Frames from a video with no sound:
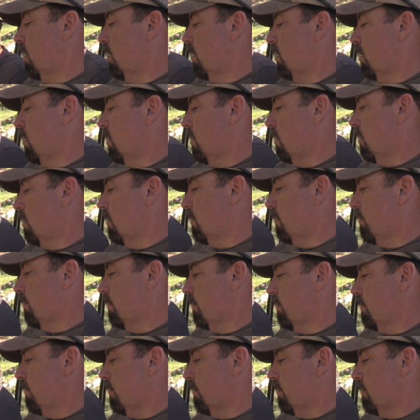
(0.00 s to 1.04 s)

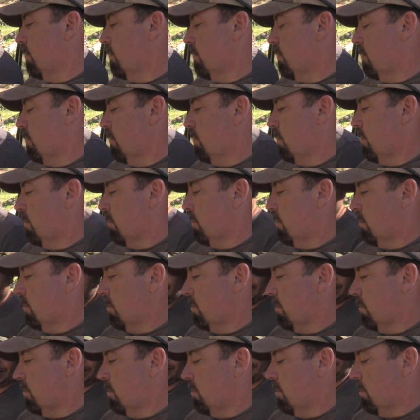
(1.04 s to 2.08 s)

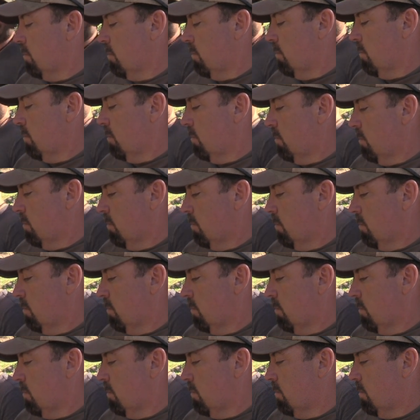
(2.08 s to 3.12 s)

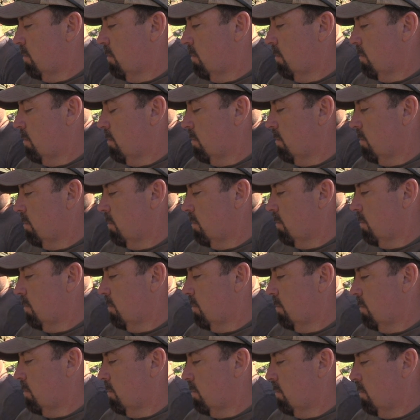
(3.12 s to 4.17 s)

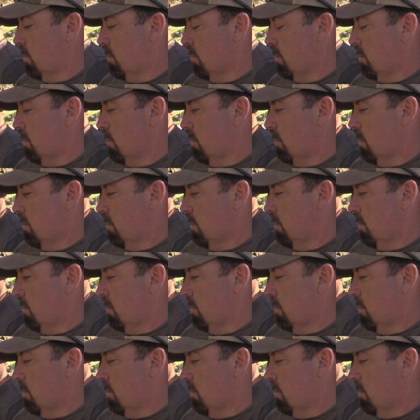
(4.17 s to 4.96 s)
(silent)